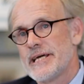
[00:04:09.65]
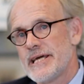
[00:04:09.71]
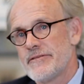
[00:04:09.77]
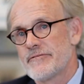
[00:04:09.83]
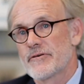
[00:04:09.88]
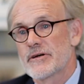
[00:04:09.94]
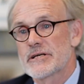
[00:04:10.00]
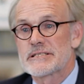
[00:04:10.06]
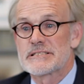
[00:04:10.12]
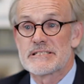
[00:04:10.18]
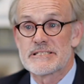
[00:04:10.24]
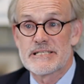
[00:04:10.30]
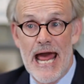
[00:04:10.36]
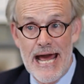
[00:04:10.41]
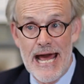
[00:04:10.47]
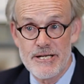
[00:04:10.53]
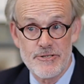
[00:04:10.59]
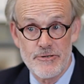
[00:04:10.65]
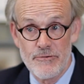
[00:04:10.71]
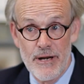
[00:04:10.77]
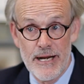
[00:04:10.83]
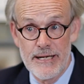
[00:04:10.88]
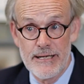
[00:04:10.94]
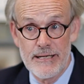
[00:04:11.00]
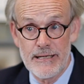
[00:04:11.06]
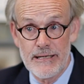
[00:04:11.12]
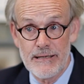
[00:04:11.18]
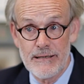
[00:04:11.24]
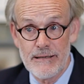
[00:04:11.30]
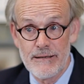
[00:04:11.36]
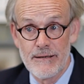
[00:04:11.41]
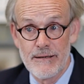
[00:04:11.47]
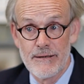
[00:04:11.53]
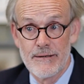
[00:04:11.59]
Either
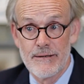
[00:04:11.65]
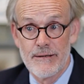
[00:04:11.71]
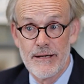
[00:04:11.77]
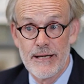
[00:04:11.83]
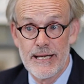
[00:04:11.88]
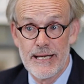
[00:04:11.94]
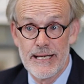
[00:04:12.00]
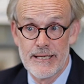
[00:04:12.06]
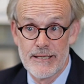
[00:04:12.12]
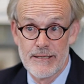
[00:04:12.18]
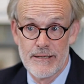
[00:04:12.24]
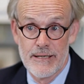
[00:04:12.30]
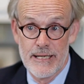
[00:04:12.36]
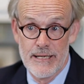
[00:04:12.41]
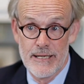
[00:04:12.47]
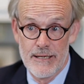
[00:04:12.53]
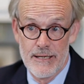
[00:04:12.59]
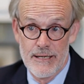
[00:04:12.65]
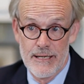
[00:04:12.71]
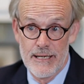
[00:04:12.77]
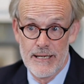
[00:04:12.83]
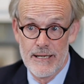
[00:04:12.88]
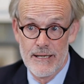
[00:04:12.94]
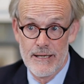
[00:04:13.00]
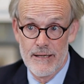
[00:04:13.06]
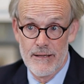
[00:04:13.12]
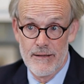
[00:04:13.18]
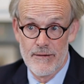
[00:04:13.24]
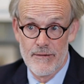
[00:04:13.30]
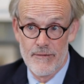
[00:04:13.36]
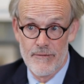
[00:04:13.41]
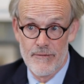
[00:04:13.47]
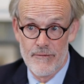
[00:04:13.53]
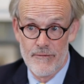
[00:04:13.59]
exaggerating in
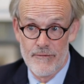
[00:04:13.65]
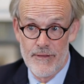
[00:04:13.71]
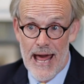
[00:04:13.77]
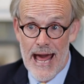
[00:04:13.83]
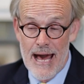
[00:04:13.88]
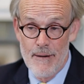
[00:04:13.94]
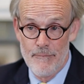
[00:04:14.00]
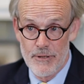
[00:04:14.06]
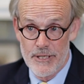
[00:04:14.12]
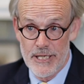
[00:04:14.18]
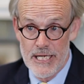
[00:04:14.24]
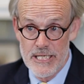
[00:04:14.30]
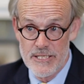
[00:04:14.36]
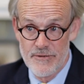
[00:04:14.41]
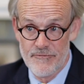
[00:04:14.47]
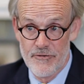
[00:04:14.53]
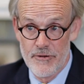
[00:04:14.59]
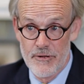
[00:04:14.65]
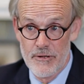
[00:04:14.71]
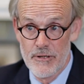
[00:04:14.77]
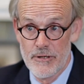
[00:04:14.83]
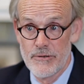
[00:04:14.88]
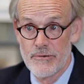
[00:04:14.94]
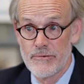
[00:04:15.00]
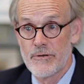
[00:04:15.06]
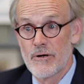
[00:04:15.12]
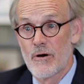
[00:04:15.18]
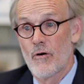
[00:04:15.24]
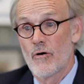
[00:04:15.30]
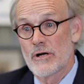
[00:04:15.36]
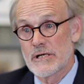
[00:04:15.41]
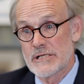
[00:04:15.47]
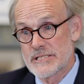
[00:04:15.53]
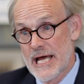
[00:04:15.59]
the application for the loan
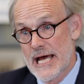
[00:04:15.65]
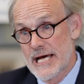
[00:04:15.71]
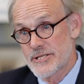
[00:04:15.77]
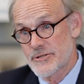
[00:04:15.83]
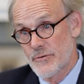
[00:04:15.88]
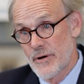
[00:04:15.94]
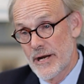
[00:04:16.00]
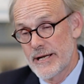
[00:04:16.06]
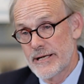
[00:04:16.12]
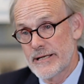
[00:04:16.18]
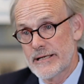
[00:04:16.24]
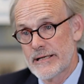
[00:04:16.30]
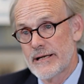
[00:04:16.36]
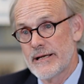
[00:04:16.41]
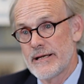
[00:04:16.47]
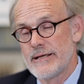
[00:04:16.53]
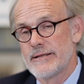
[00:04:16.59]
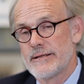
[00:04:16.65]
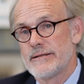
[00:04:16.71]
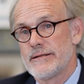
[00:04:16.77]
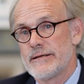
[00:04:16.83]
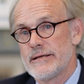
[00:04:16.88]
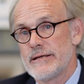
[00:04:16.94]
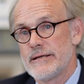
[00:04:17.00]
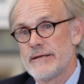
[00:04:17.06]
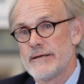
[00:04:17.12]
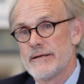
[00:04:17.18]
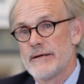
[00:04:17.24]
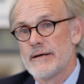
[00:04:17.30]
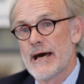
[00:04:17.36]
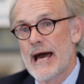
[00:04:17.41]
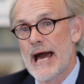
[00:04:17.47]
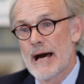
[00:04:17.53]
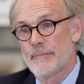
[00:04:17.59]
or exaggerating in the
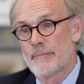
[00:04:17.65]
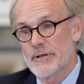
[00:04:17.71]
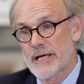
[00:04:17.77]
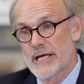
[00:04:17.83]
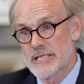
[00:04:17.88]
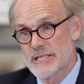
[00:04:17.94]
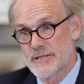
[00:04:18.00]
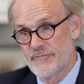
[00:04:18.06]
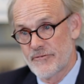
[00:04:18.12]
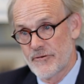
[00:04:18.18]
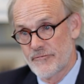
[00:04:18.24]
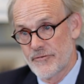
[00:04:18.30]
application for